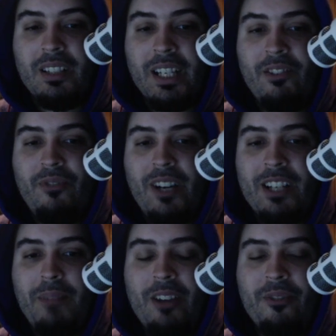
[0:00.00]
Like if you find
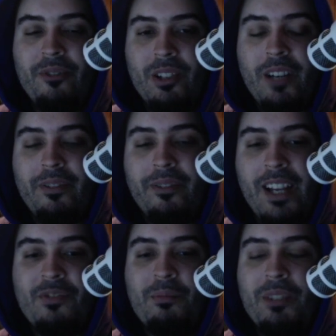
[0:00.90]
a Battle Fury off of
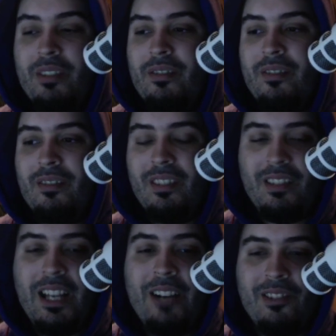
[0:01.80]
Flash of Brilliance,
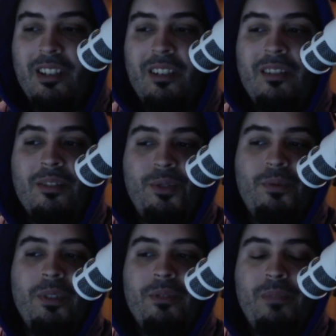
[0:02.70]
and now you're like, oh, I'll
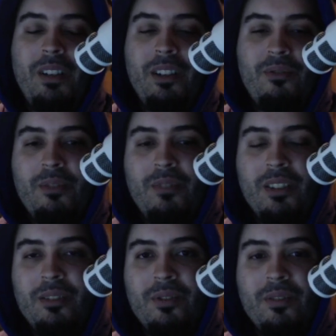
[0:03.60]
swing with my 3/1
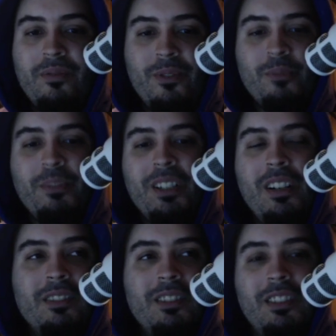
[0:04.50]
Elusive, Floor Be
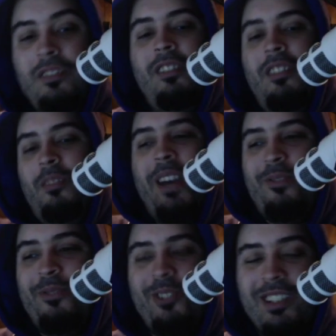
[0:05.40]
Gone. Like, oh,
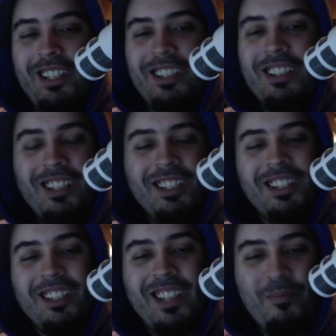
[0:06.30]
Battle Fury.
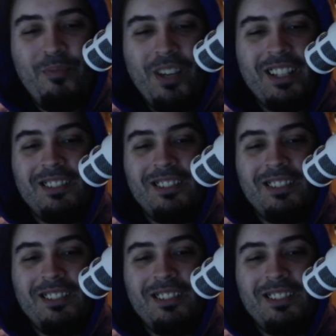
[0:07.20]
get bent.